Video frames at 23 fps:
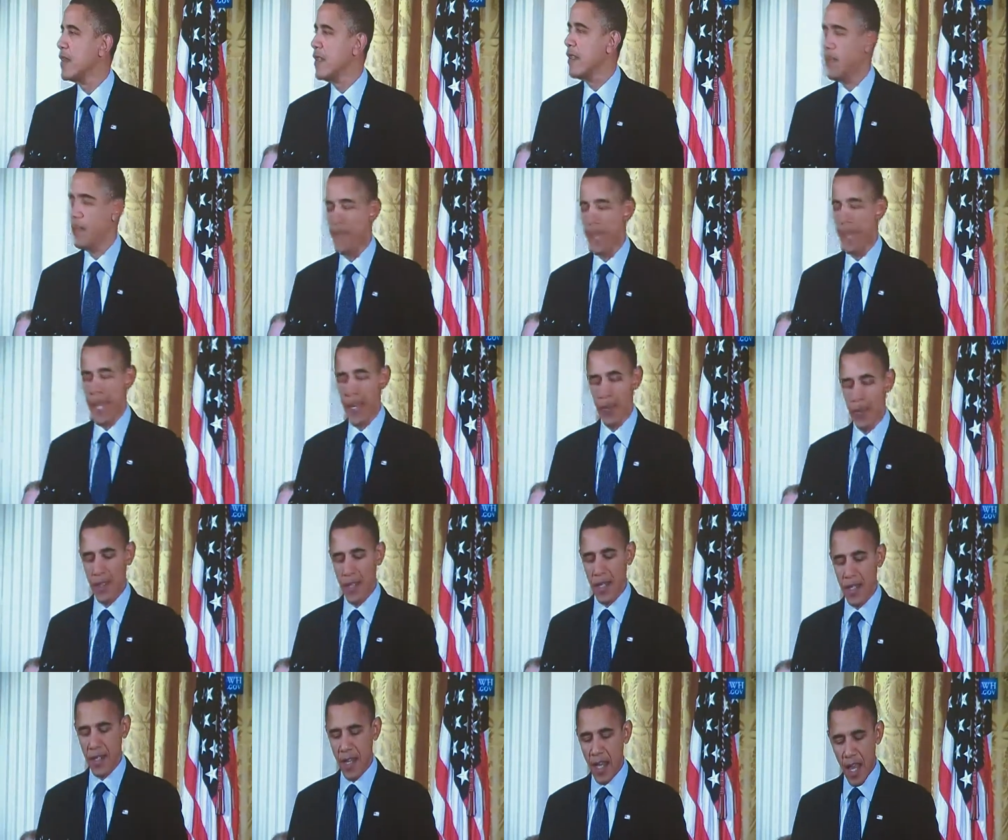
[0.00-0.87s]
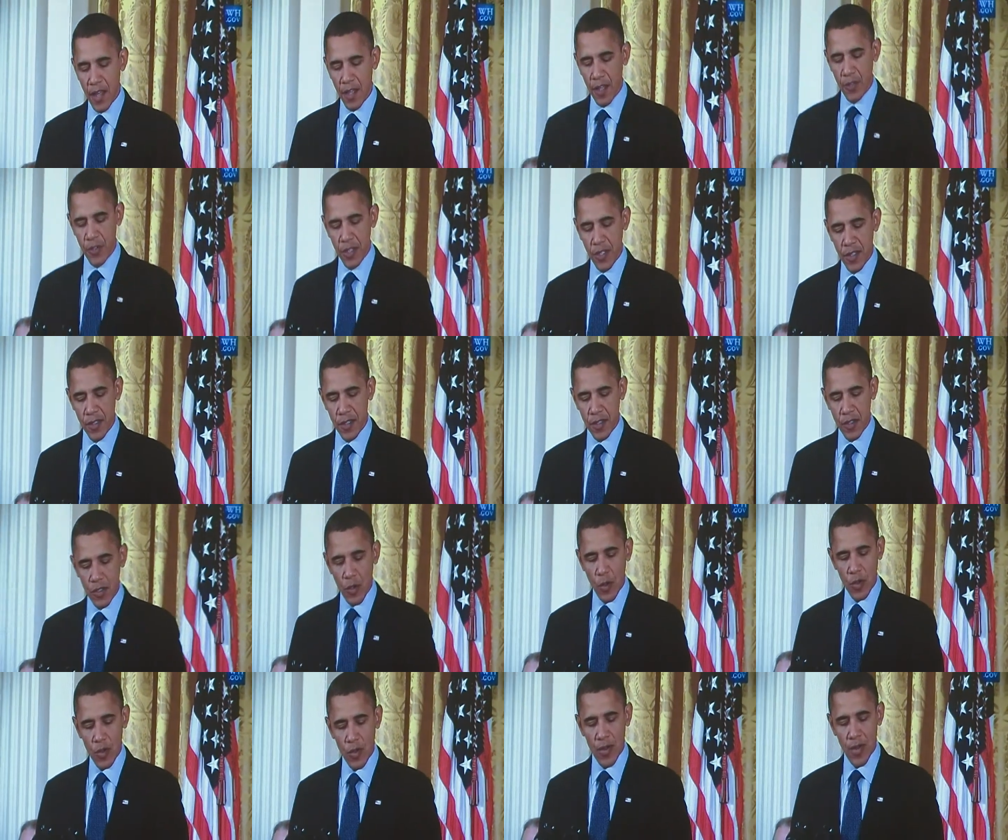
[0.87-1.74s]
of nanotechnology and
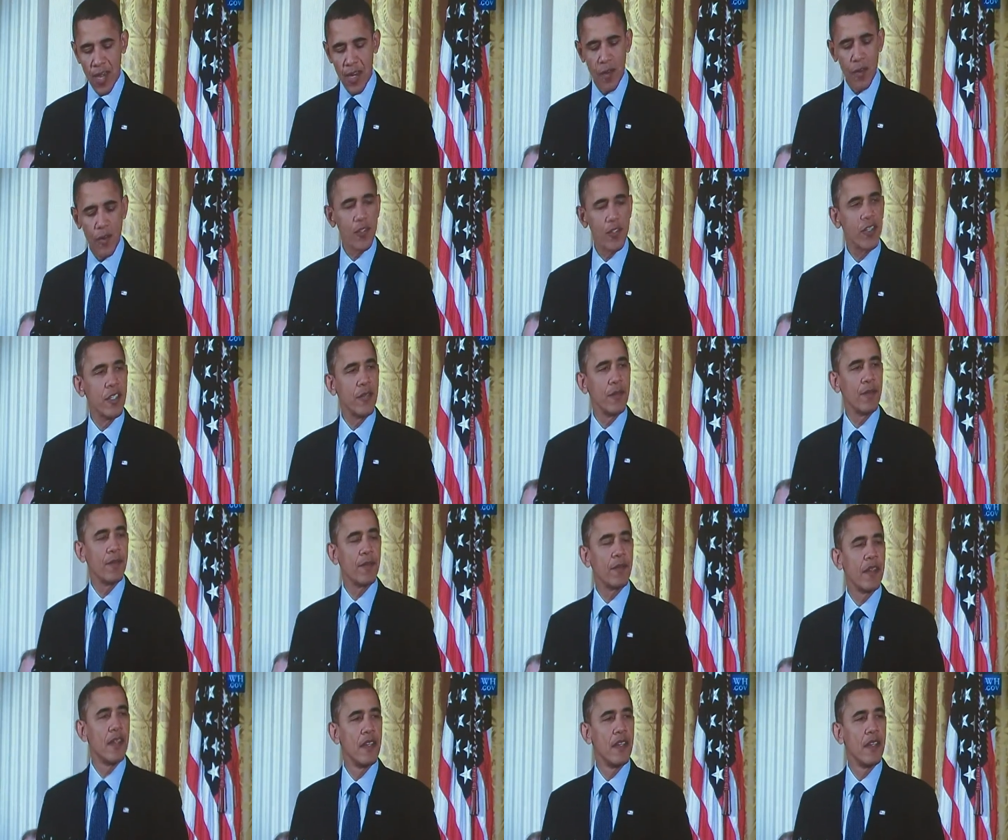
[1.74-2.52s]
solar energy,